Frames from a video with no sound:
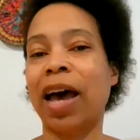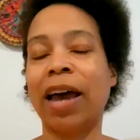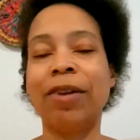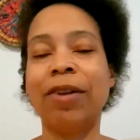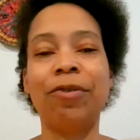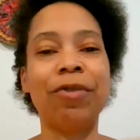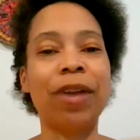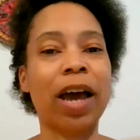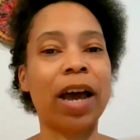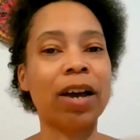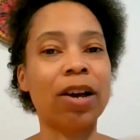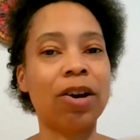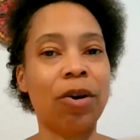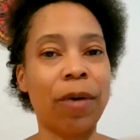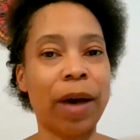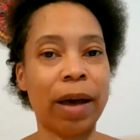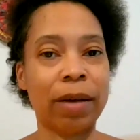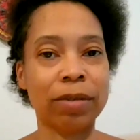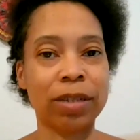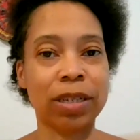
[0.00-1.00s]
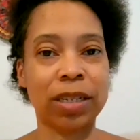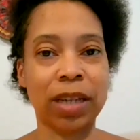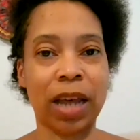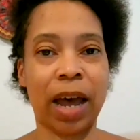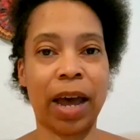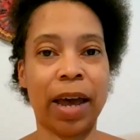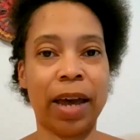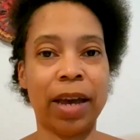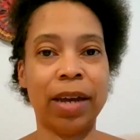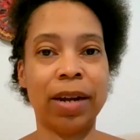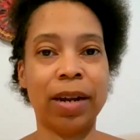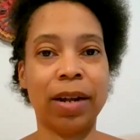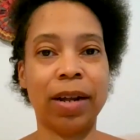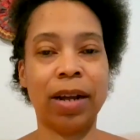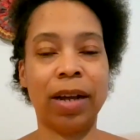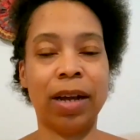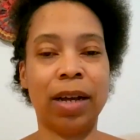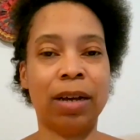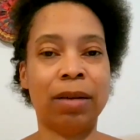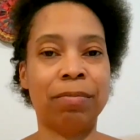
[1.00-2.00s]
I do not go outside,
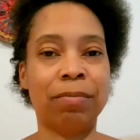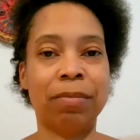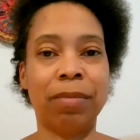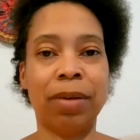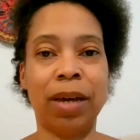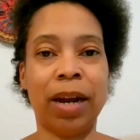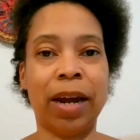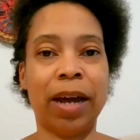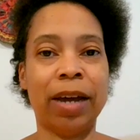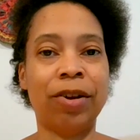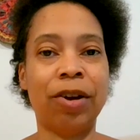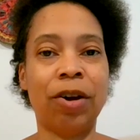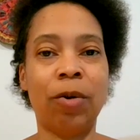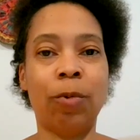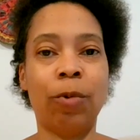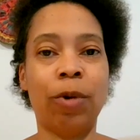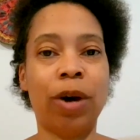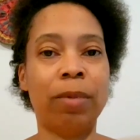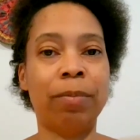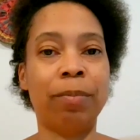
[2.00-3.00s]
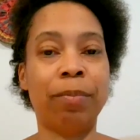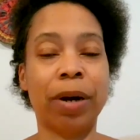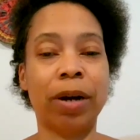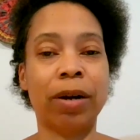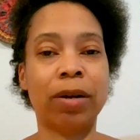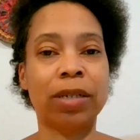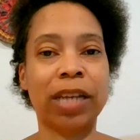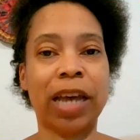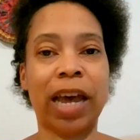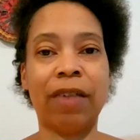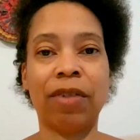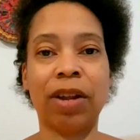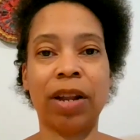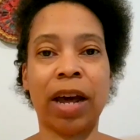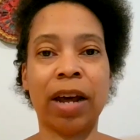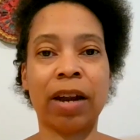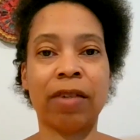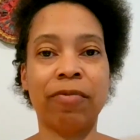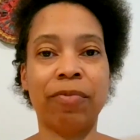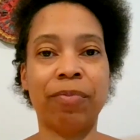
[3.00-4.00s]
and I don't want birds. I have a
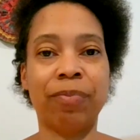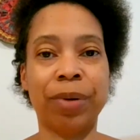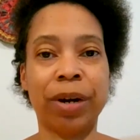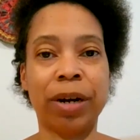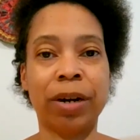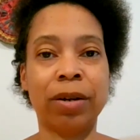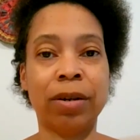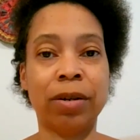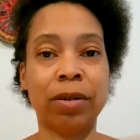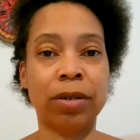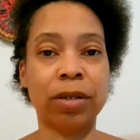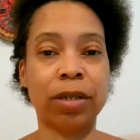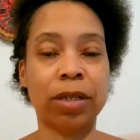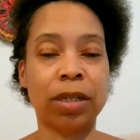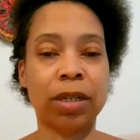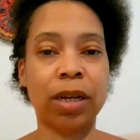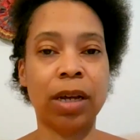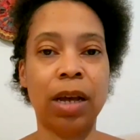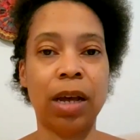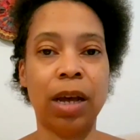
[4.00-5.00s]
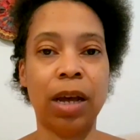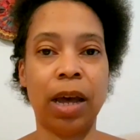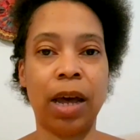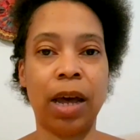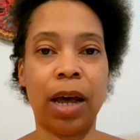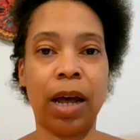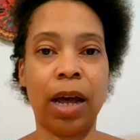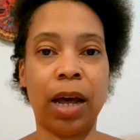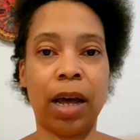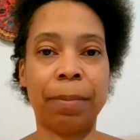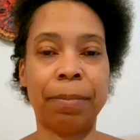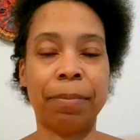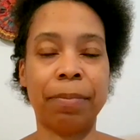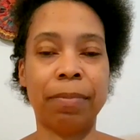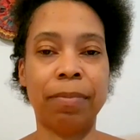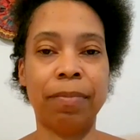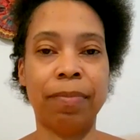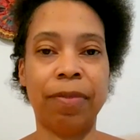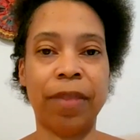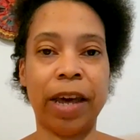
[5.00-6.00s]
lot of birds
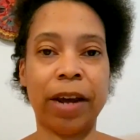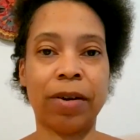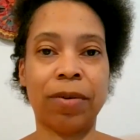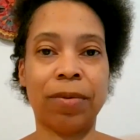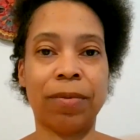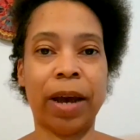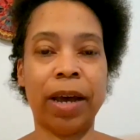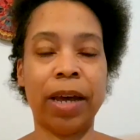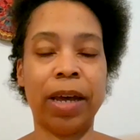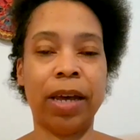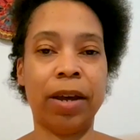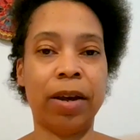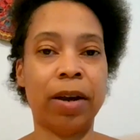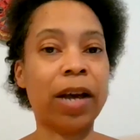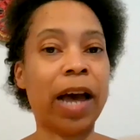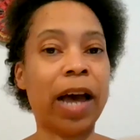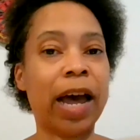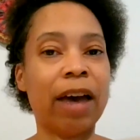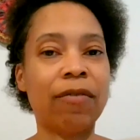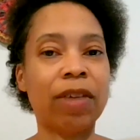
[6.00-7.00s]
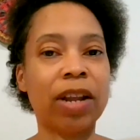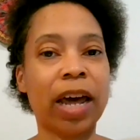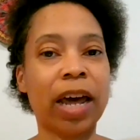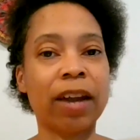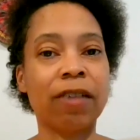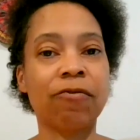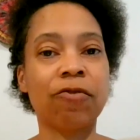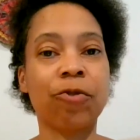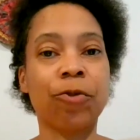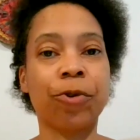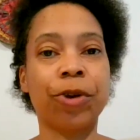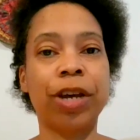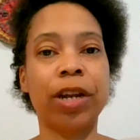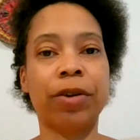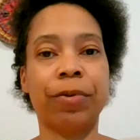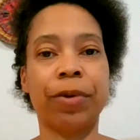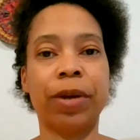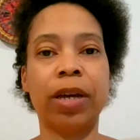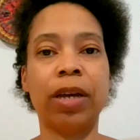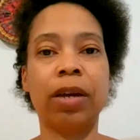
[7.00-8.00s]
that are right here. I have a lot of
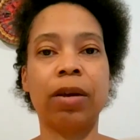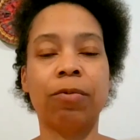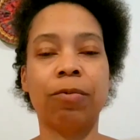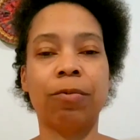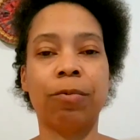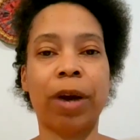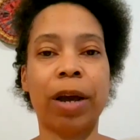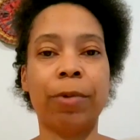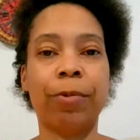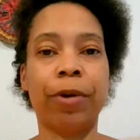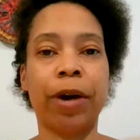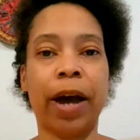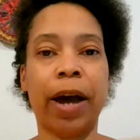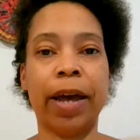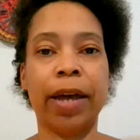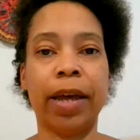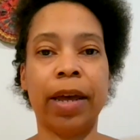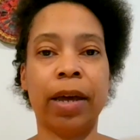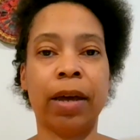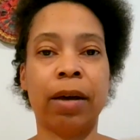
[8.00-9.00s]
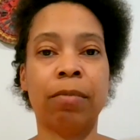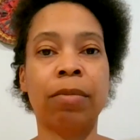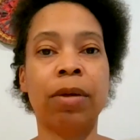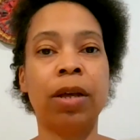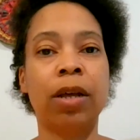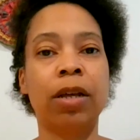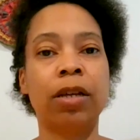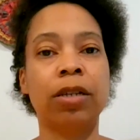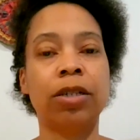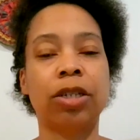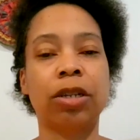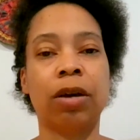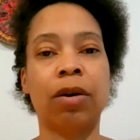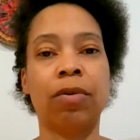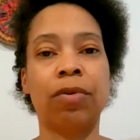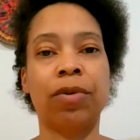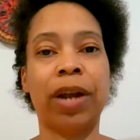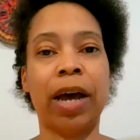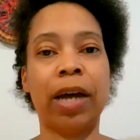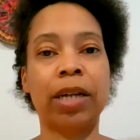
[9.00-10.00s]
greenery right where I am.
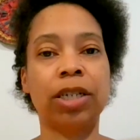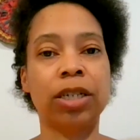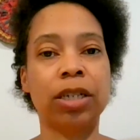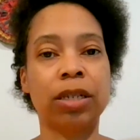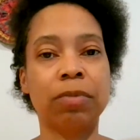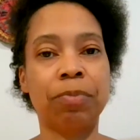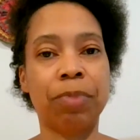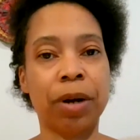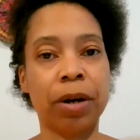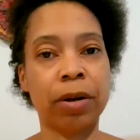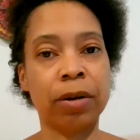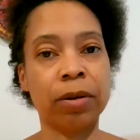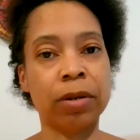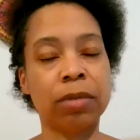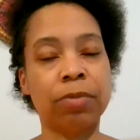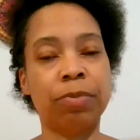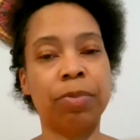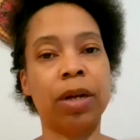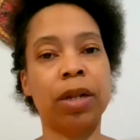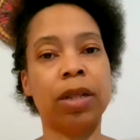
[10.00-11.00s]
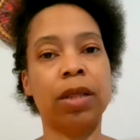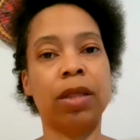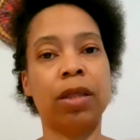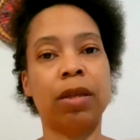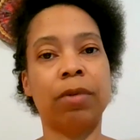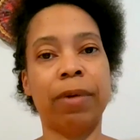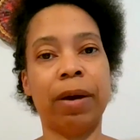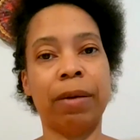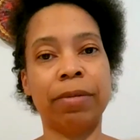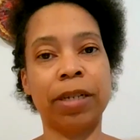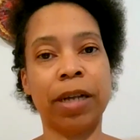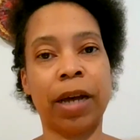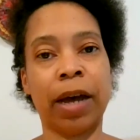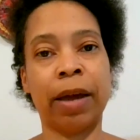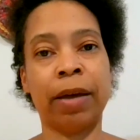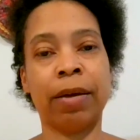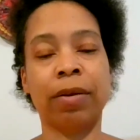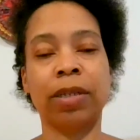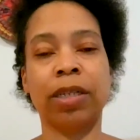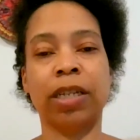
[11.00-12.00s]
So not just birds, but the
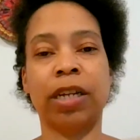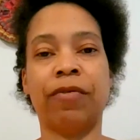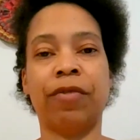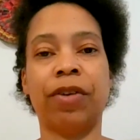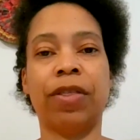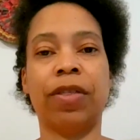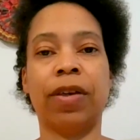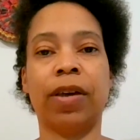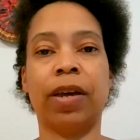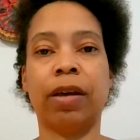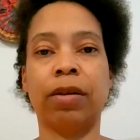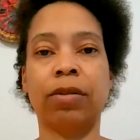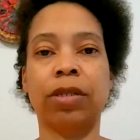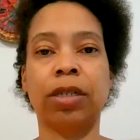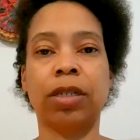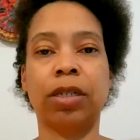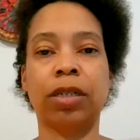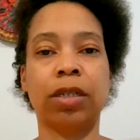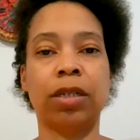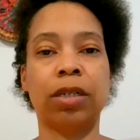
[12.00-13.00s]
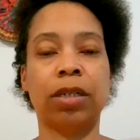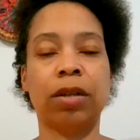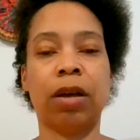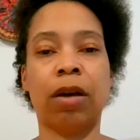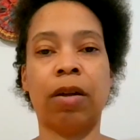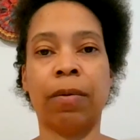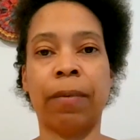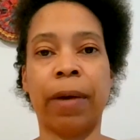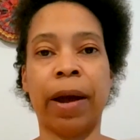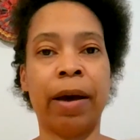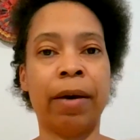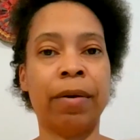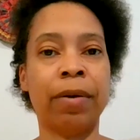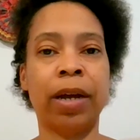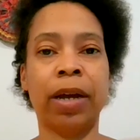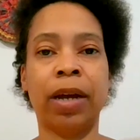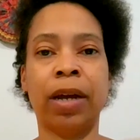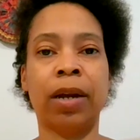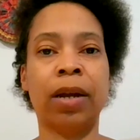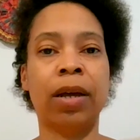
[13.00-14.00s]
reptiles and everything else is all
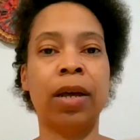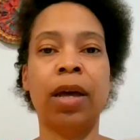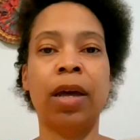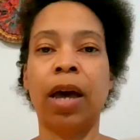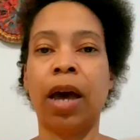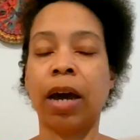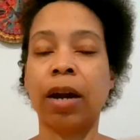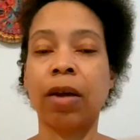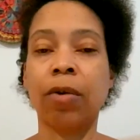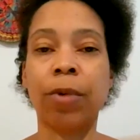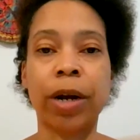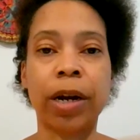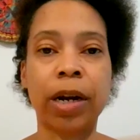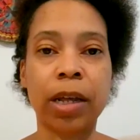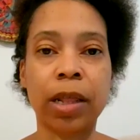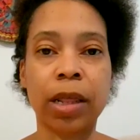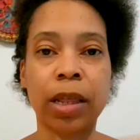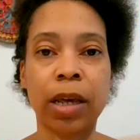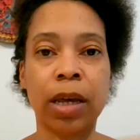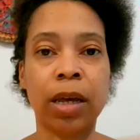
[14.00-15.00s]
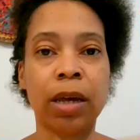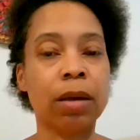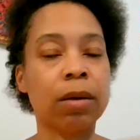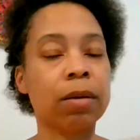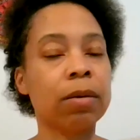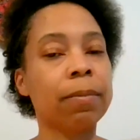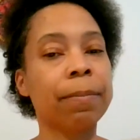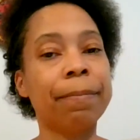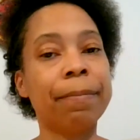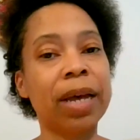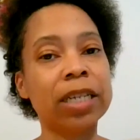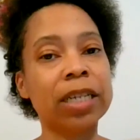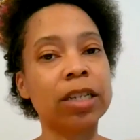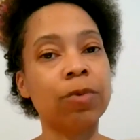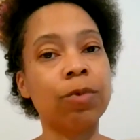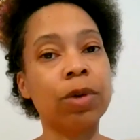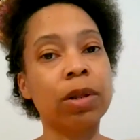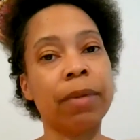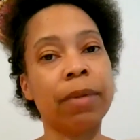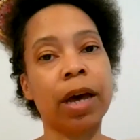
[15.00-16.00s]
around. And I don't want anything
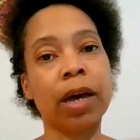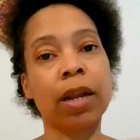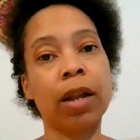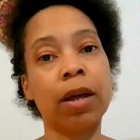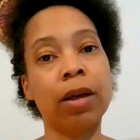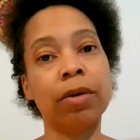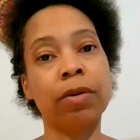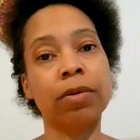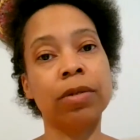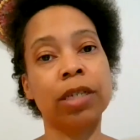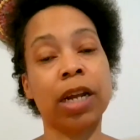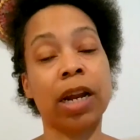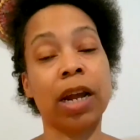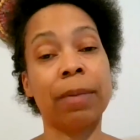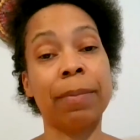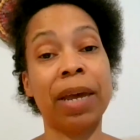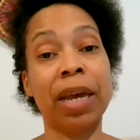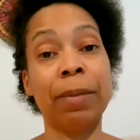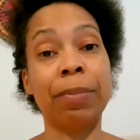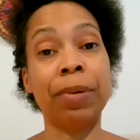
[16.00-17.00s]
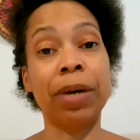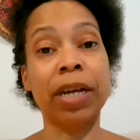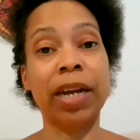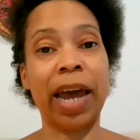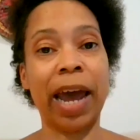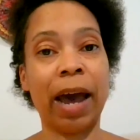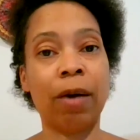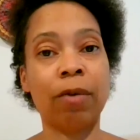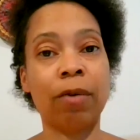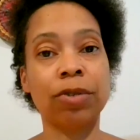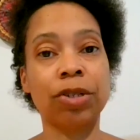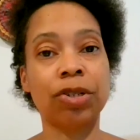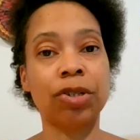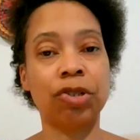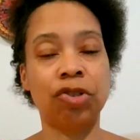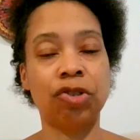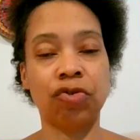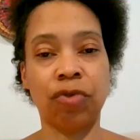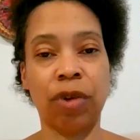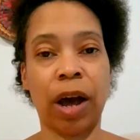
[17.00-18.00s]
messing with my clothes that I may put out
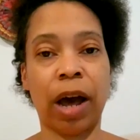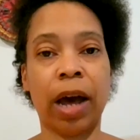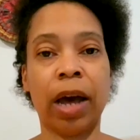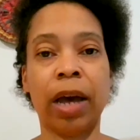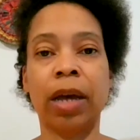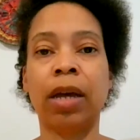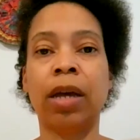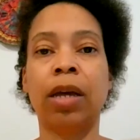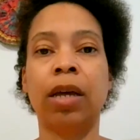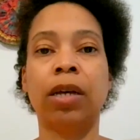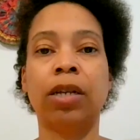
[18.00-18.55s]
to dry.